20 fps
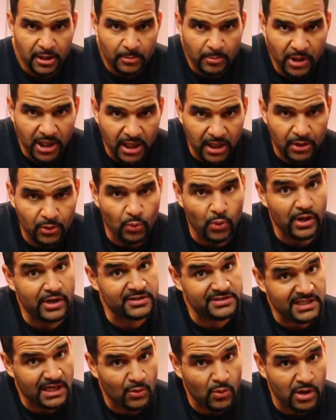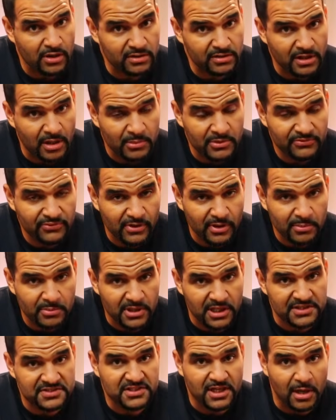But where's that water coming from?
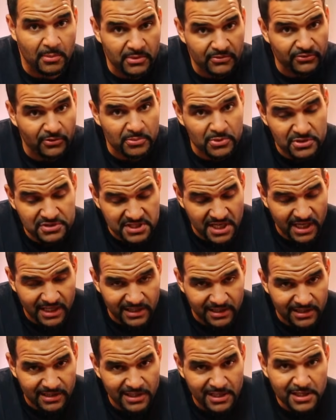It's coming from your tank,